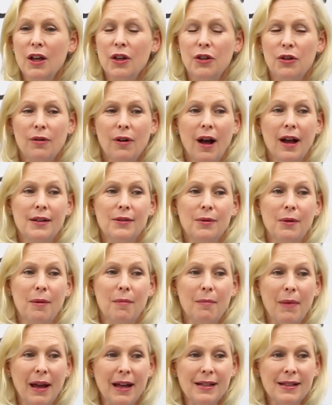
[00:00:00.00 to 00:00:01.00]
you guys are
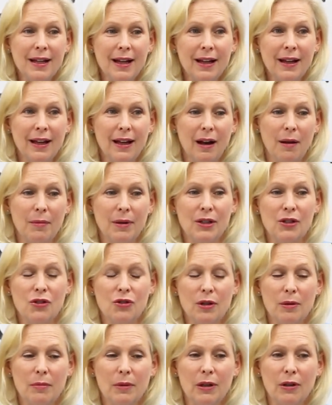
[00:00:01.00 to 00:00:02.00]
amazing, and I'm
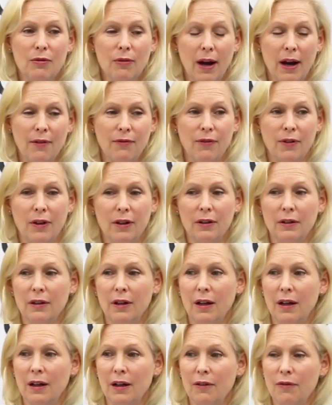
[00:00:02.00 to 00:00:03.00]
extremely grateful
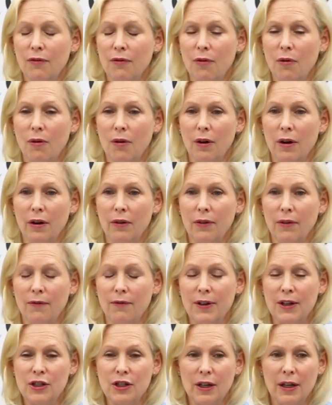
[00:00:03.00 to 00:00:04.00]
for the
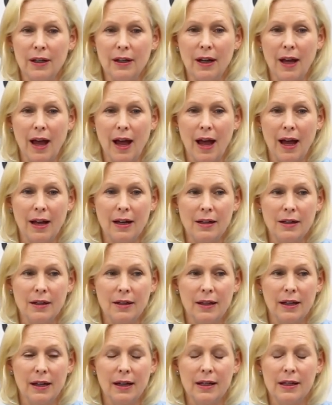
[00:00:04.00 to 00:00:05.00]
vision and
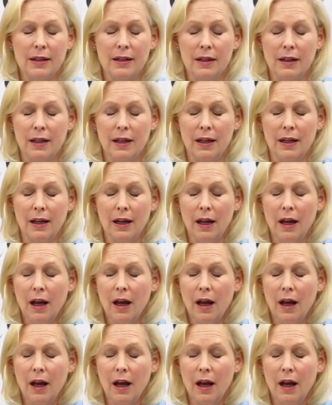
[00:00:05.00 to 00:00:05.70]
the